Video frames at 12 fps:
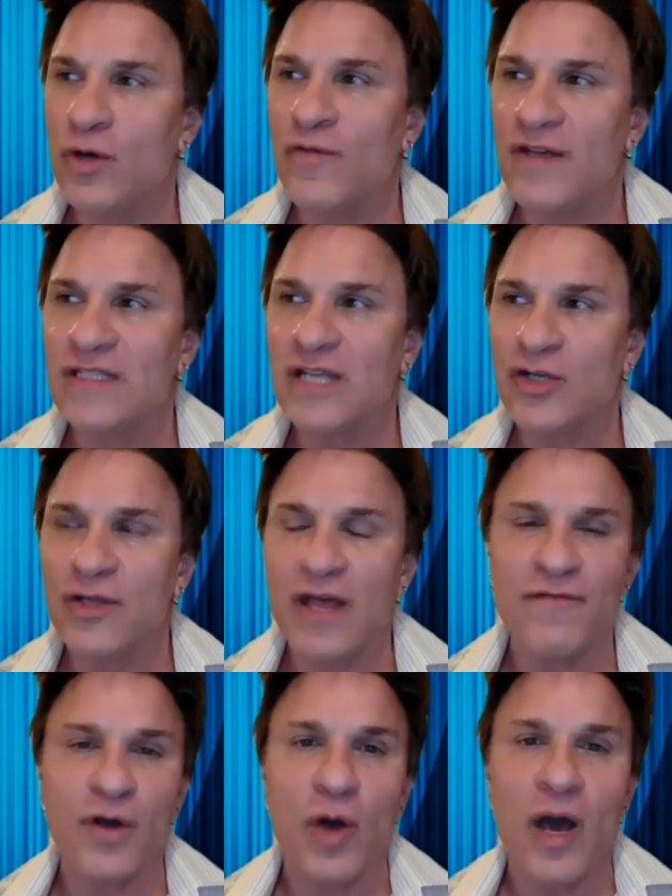if I sent you
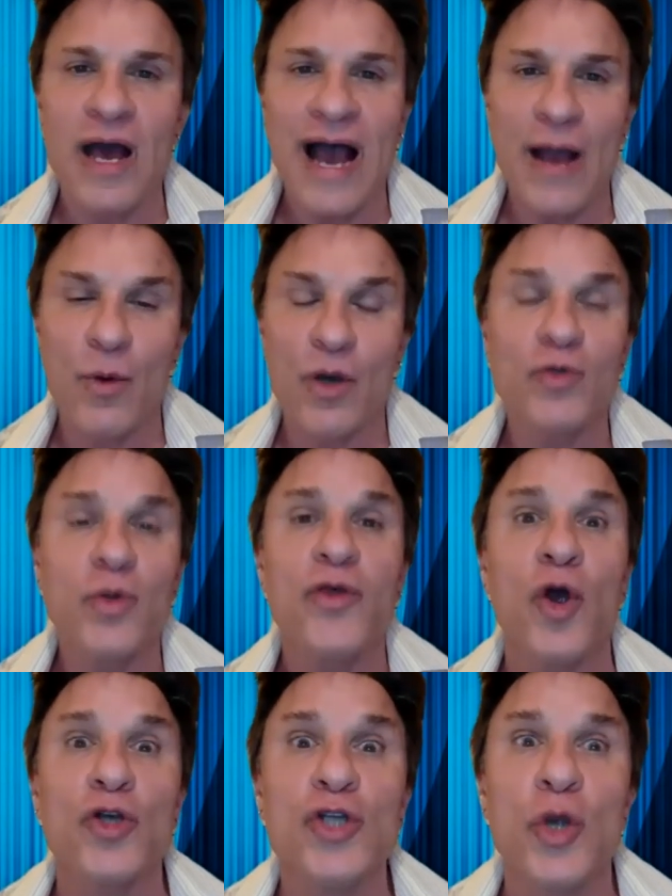that photo. I worked with
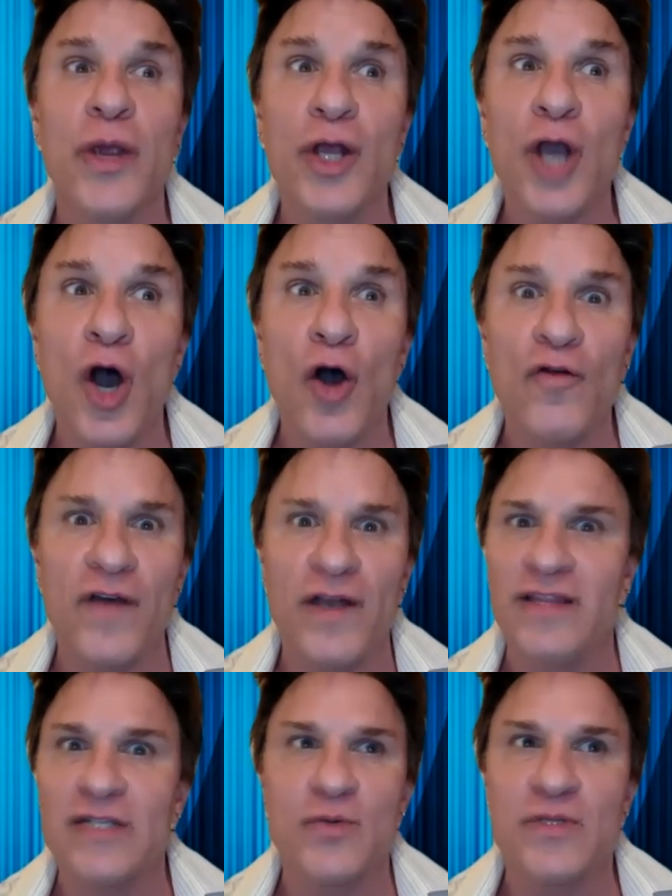her during COVID.
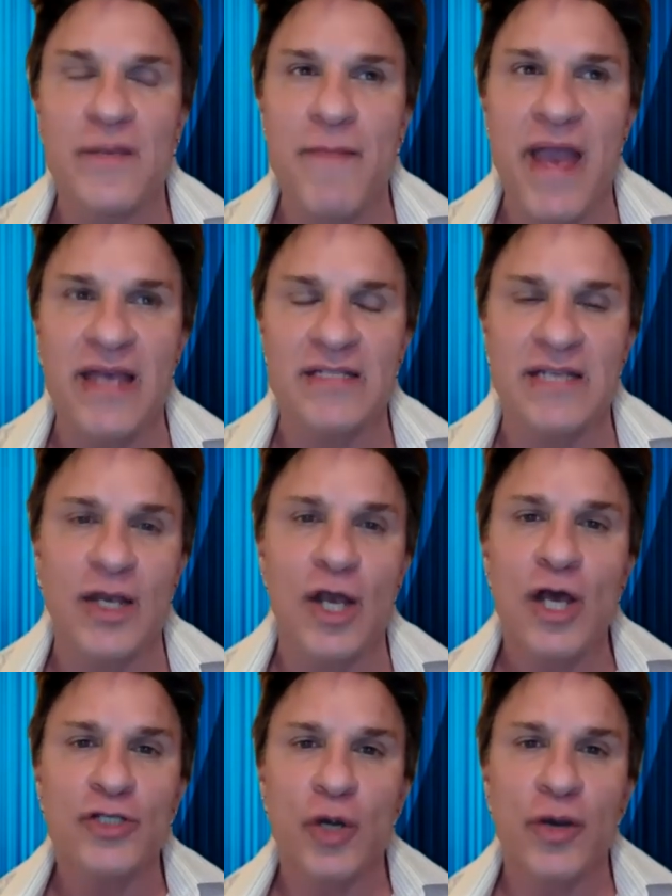This was amazing
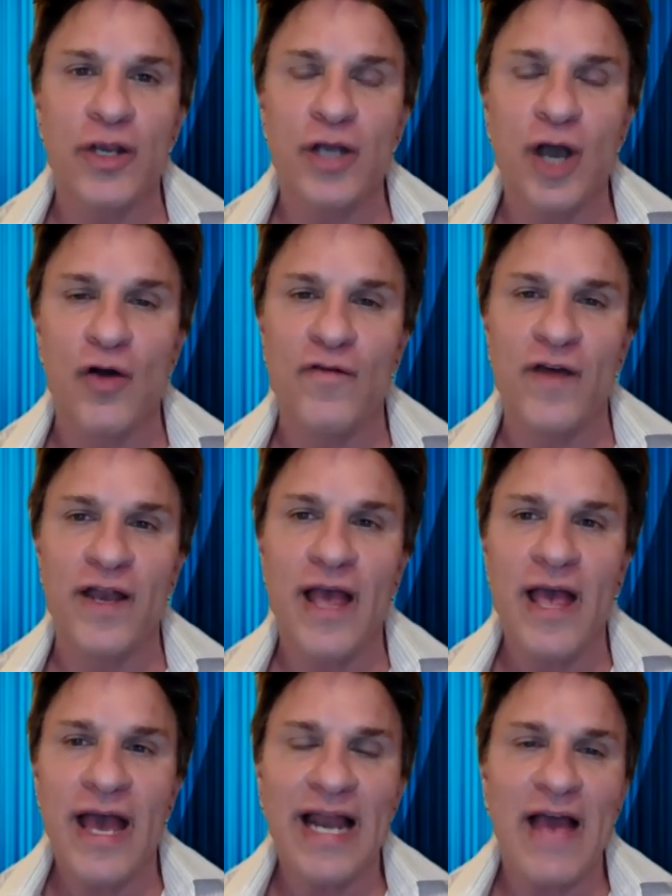during COVID.
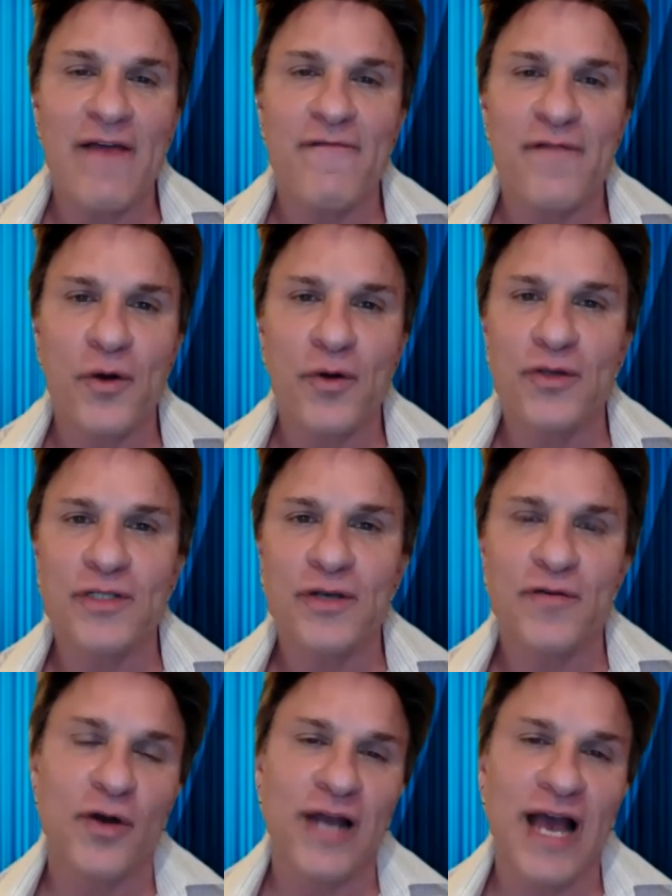And I have photos
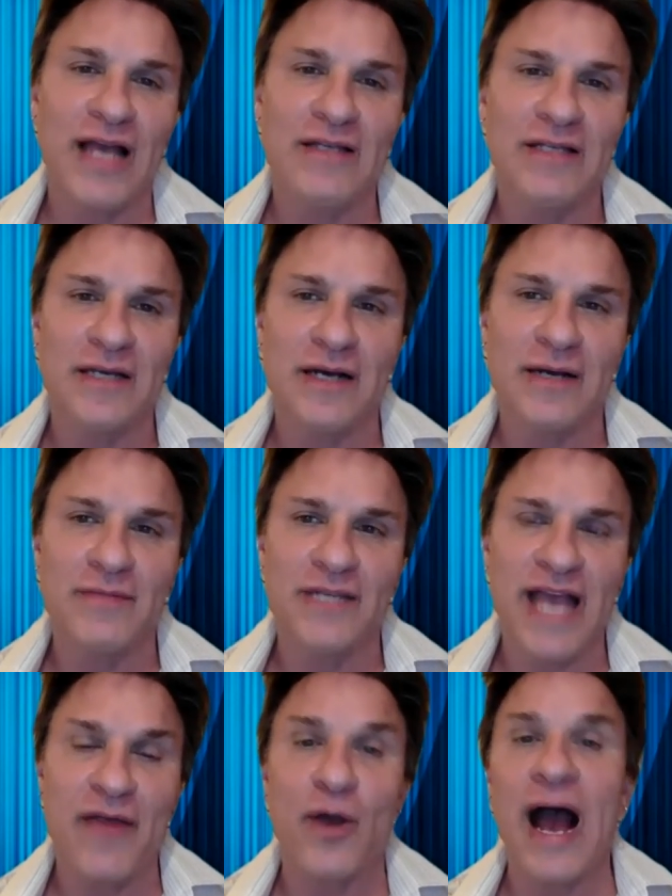of her and I t- uh,
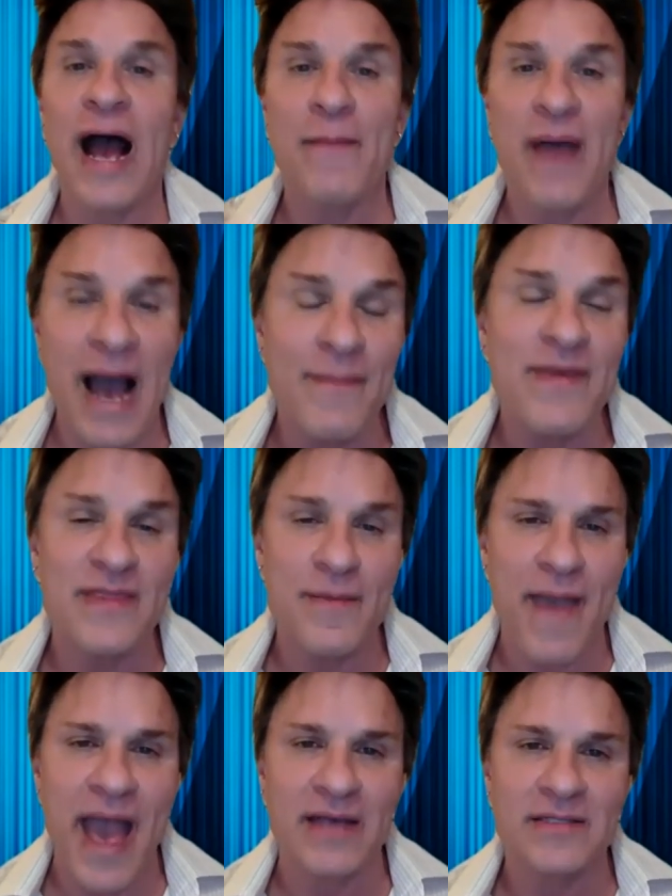together. I'm, I'm in the
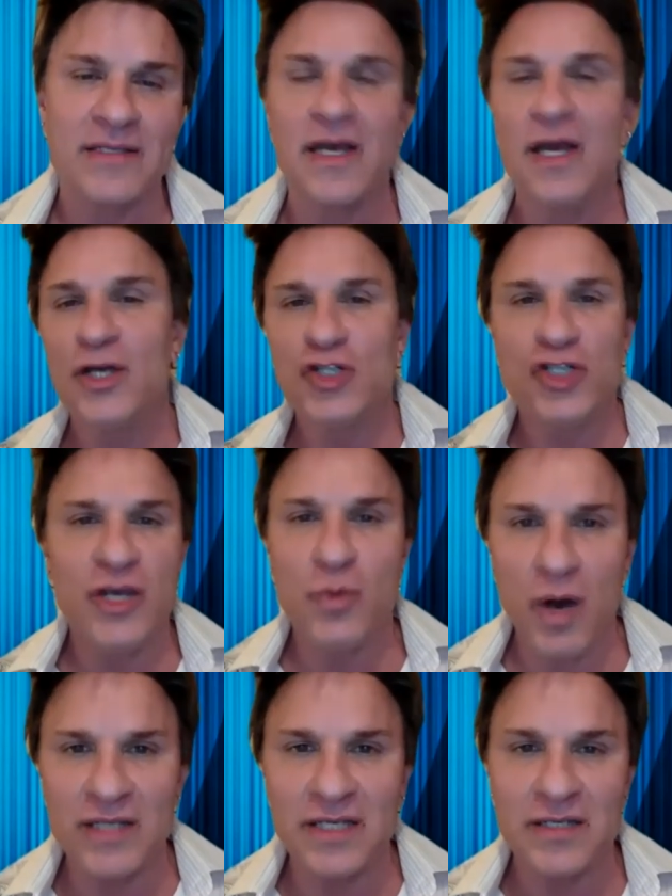mask. She
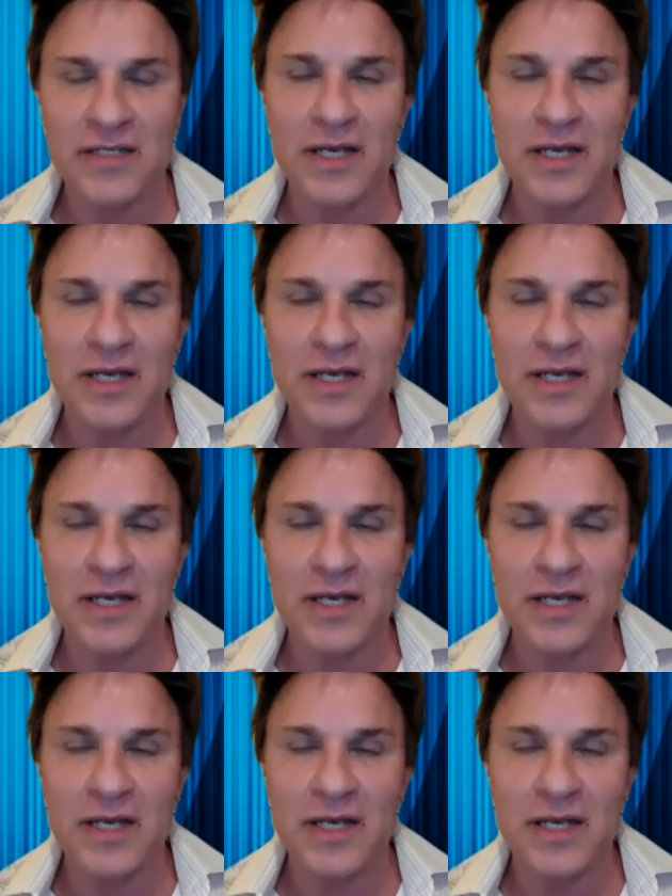wasn't,